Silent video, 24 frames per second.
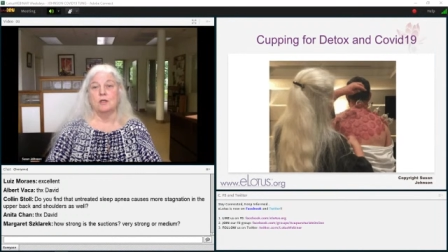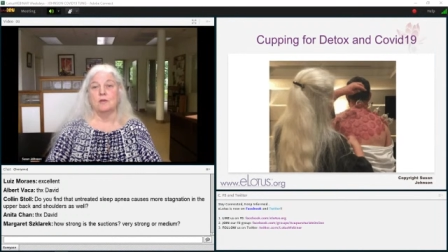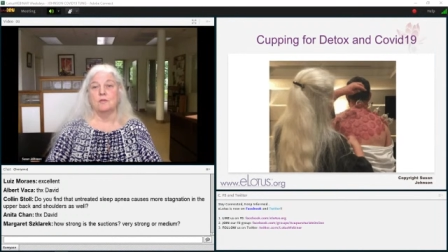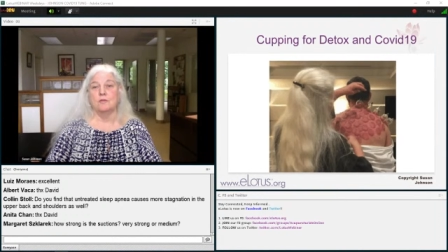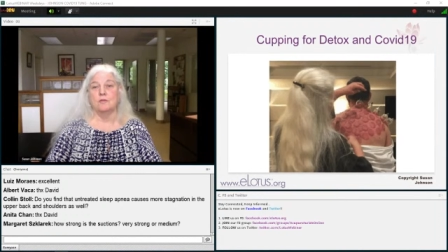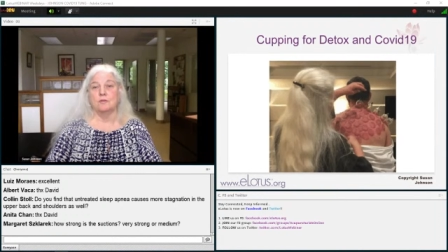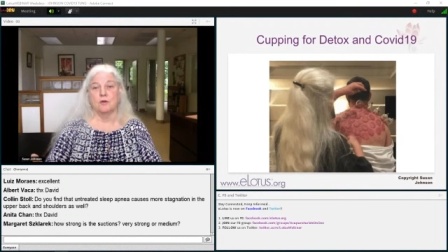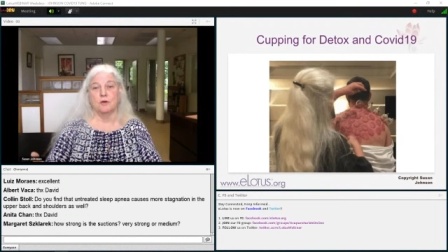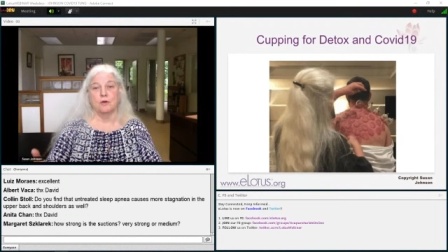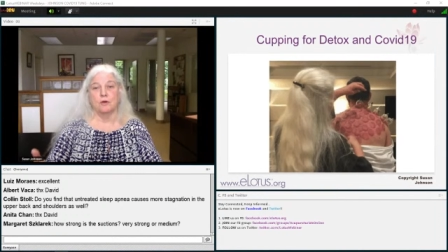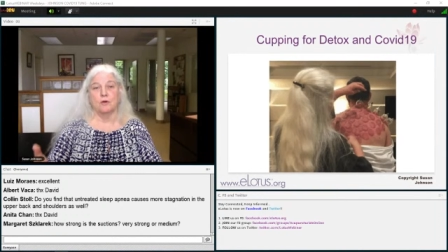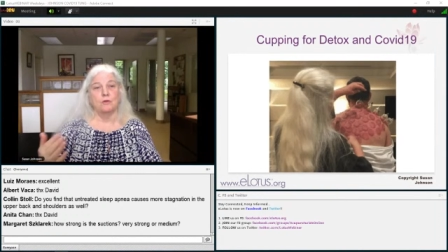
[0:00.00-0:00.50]

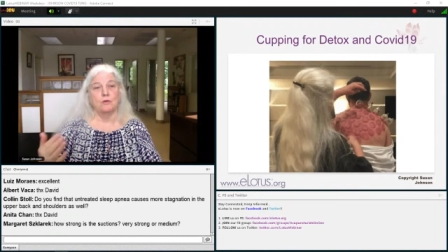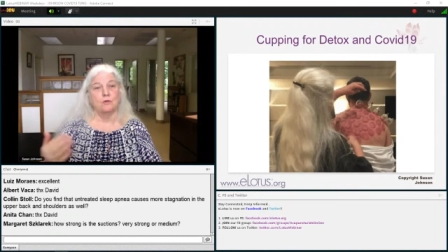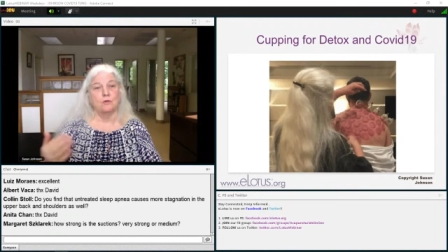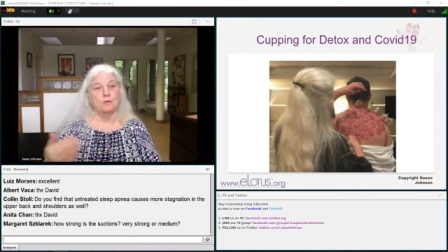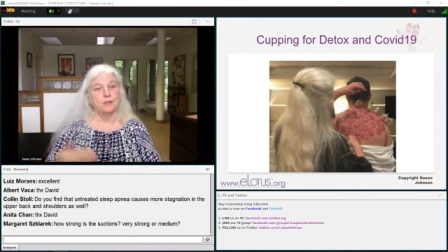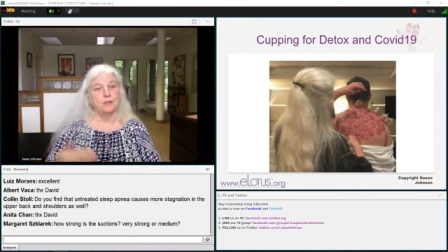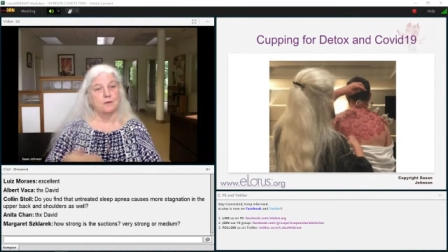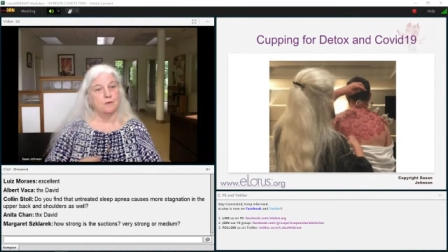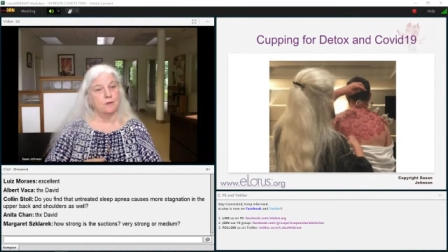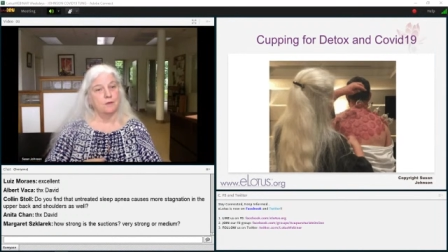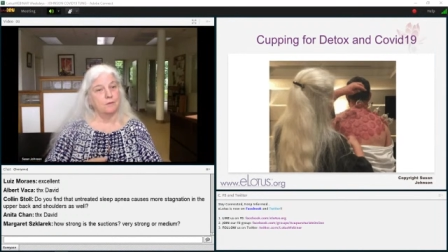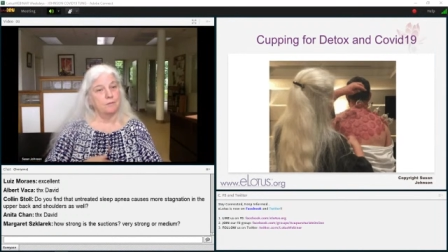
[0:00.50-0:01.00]
so you
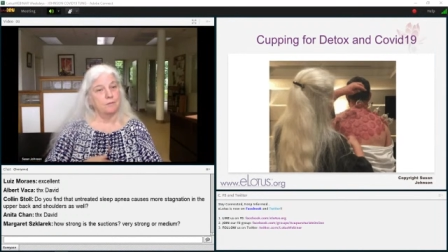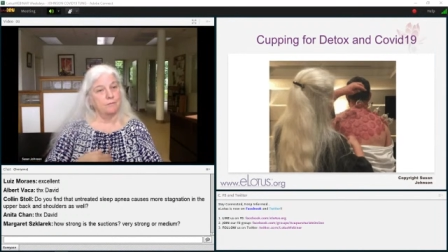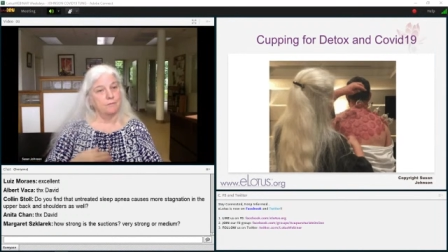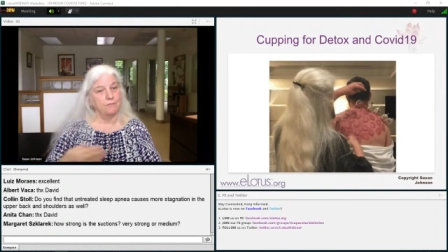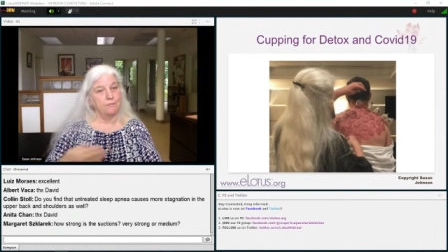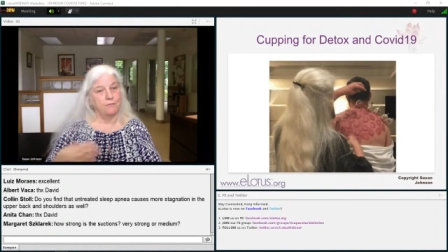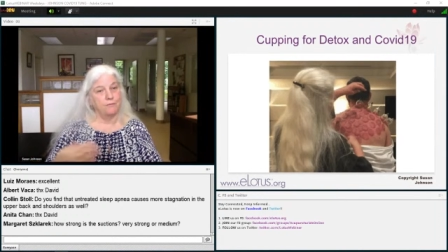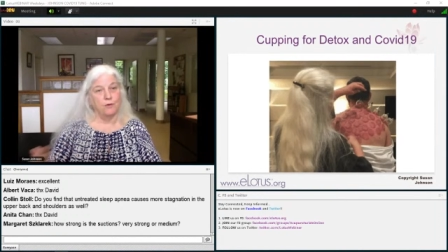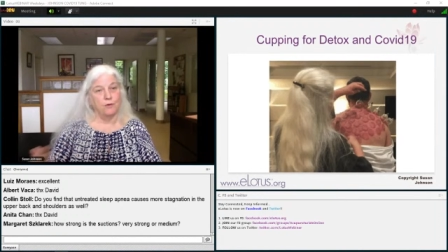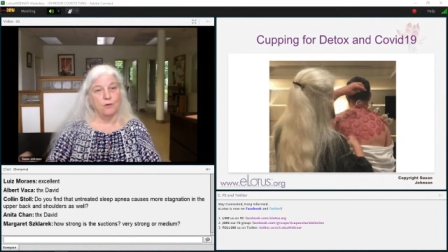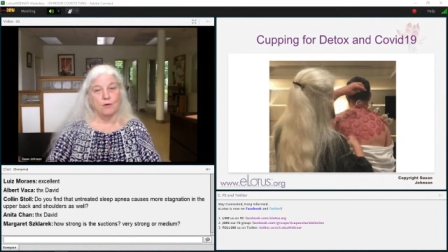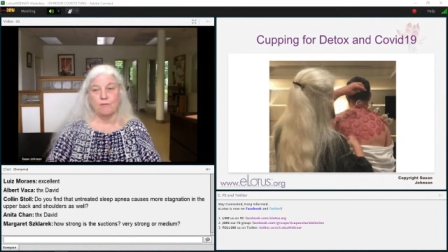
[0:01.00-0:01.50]
give
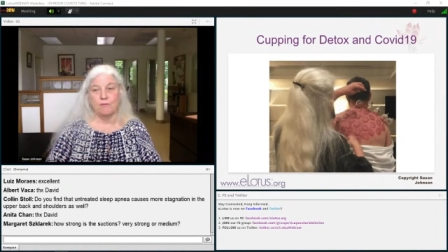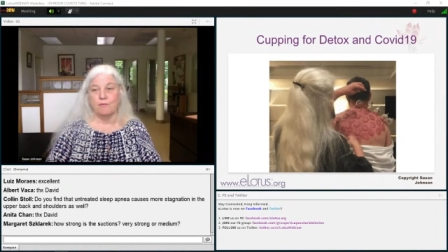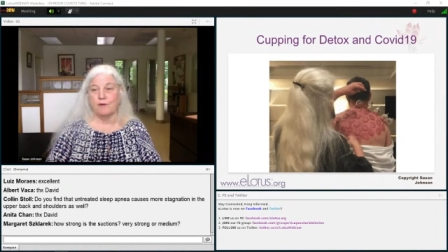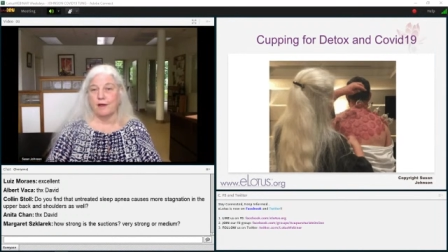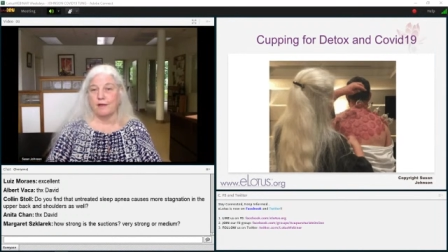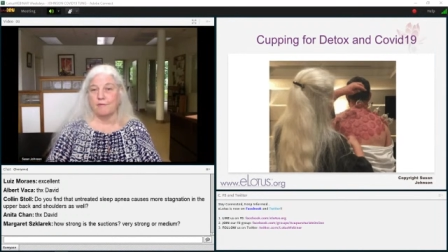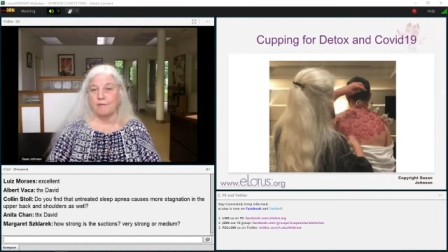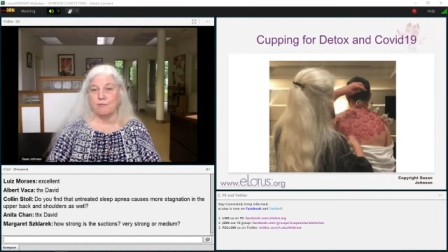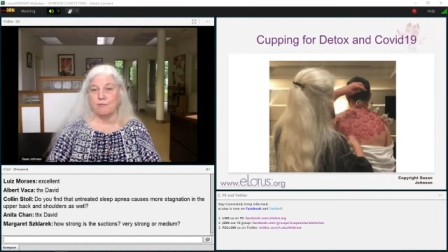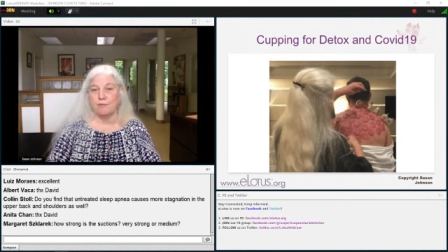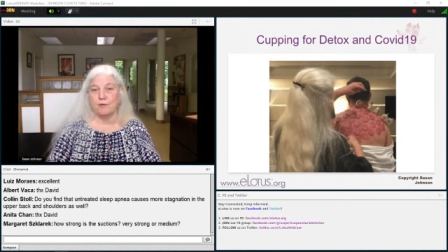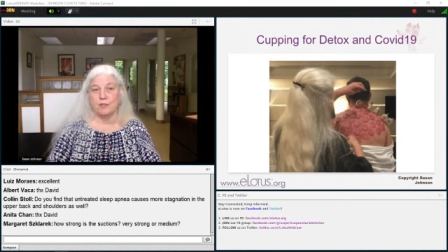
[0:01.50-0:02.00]
them four or
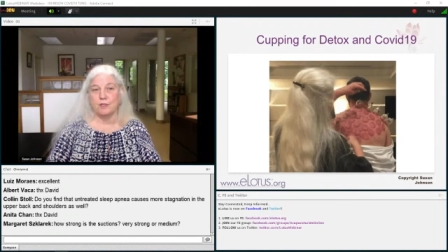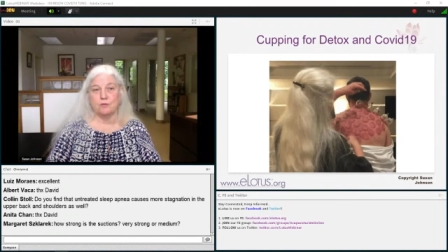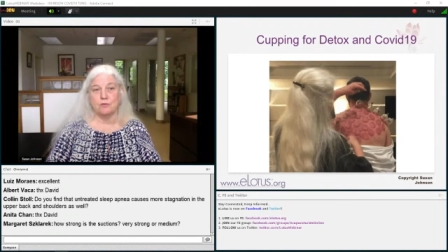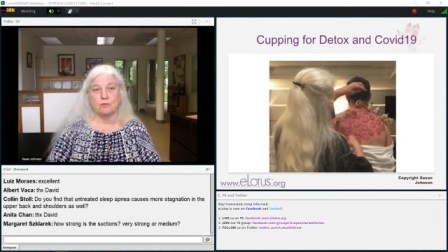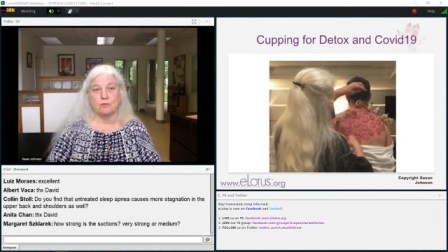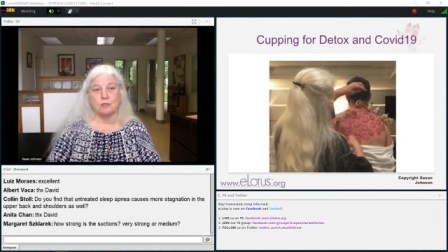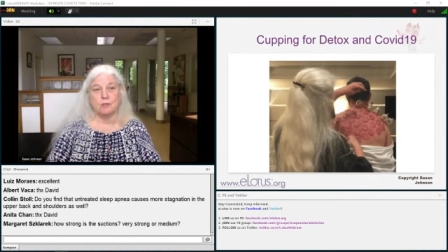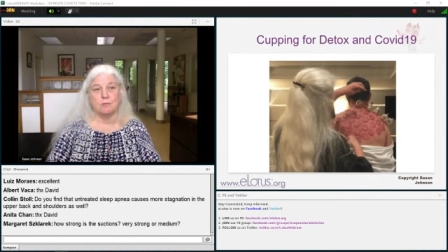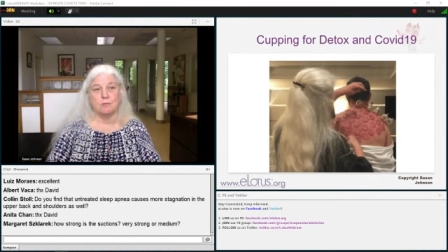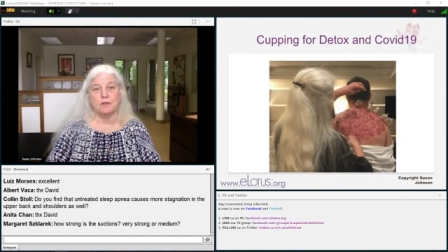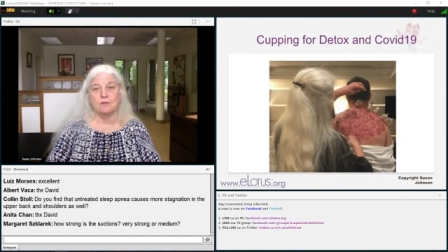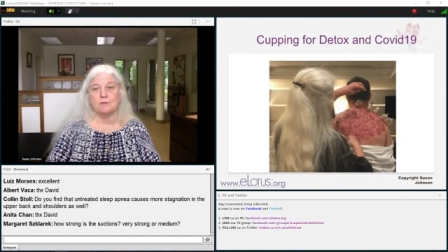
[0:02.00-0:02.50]
five free
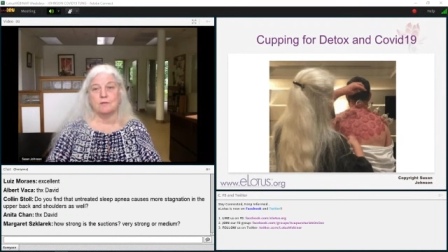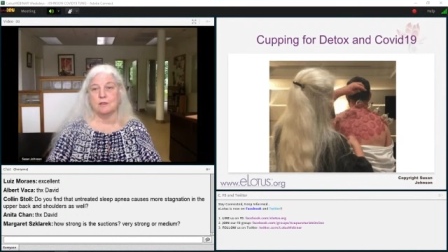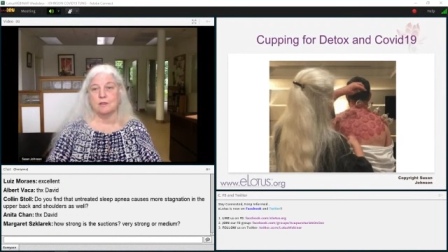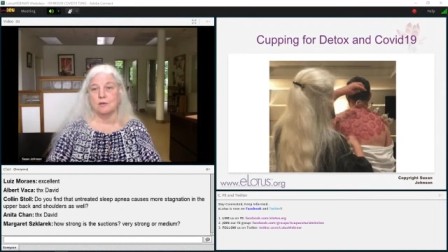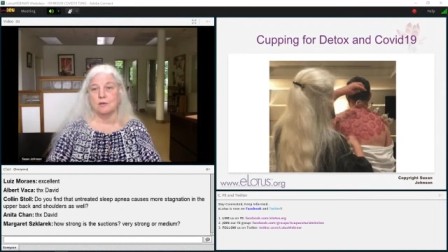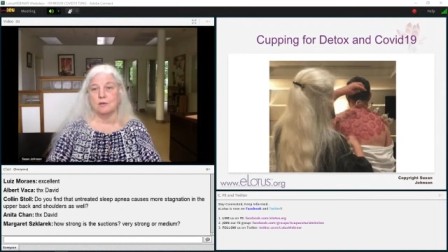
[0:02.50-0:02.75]
treatments